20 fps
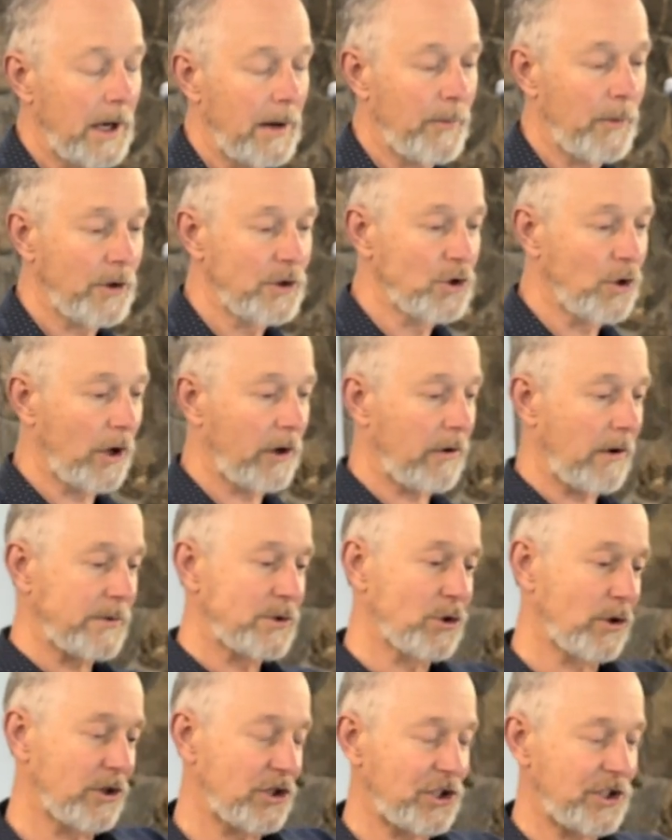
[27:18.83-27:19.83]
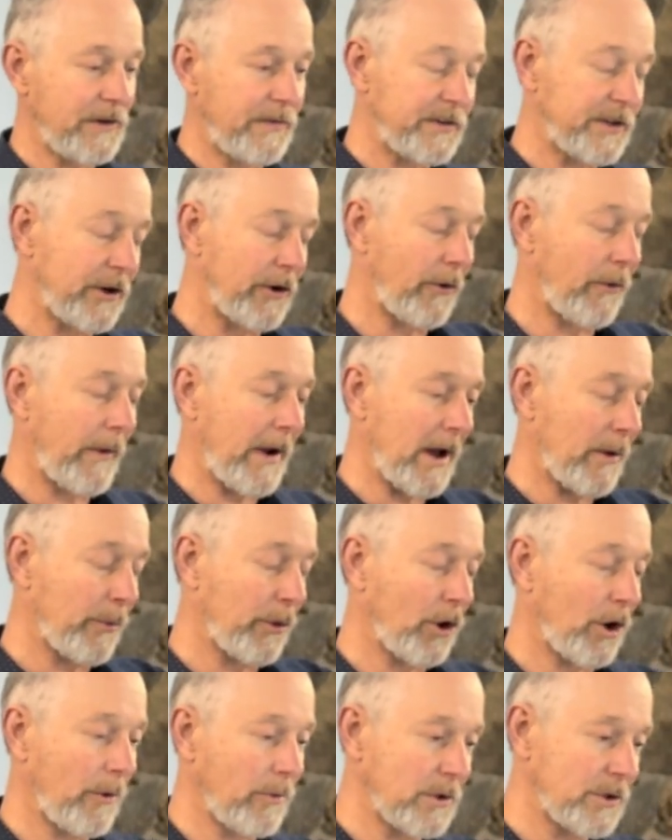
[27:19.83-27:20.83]
My diagram sort of shifted around when
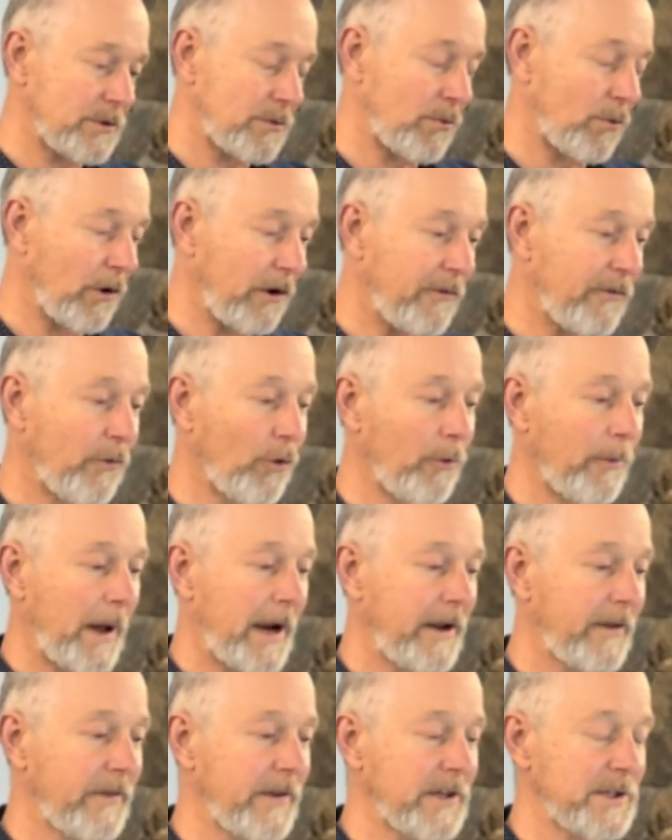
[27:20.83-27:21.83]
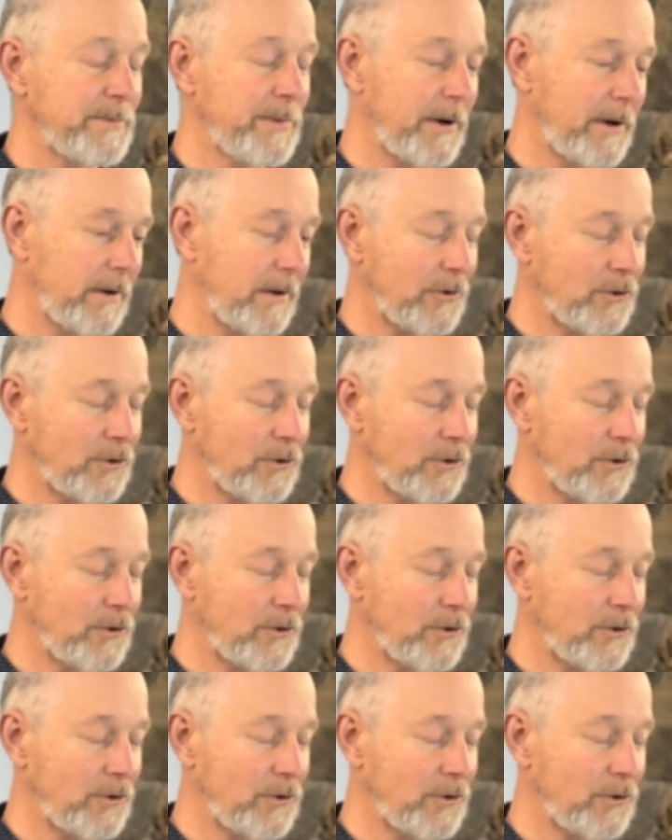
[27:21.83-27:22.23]
I was reformatting this, but